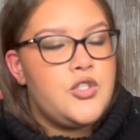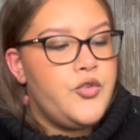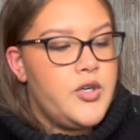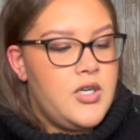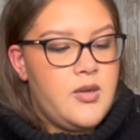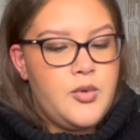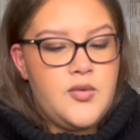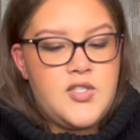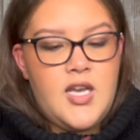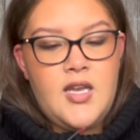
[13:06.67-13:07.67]
for it a number
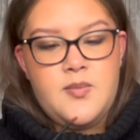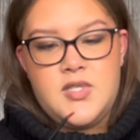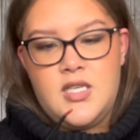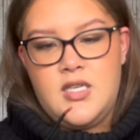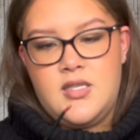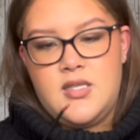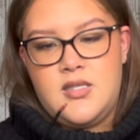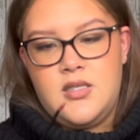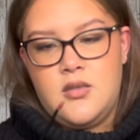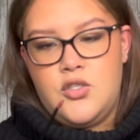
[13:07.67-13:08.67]
of times. It is
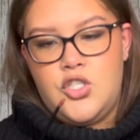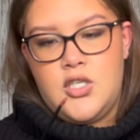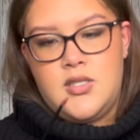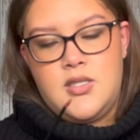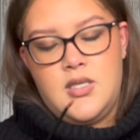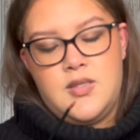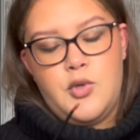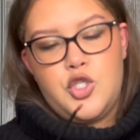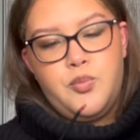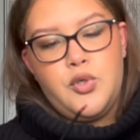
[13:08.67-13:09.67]
still just as
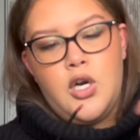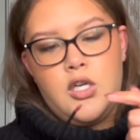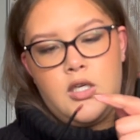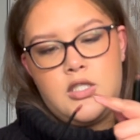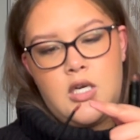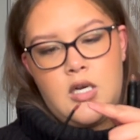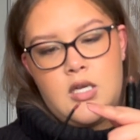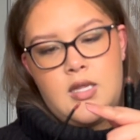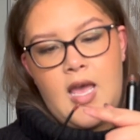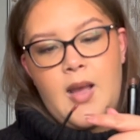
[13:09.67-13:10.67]
much product
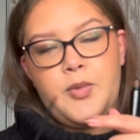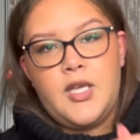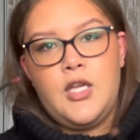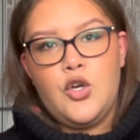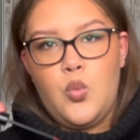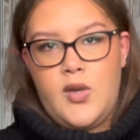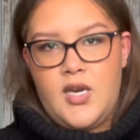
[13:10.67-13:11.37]
on the applicator when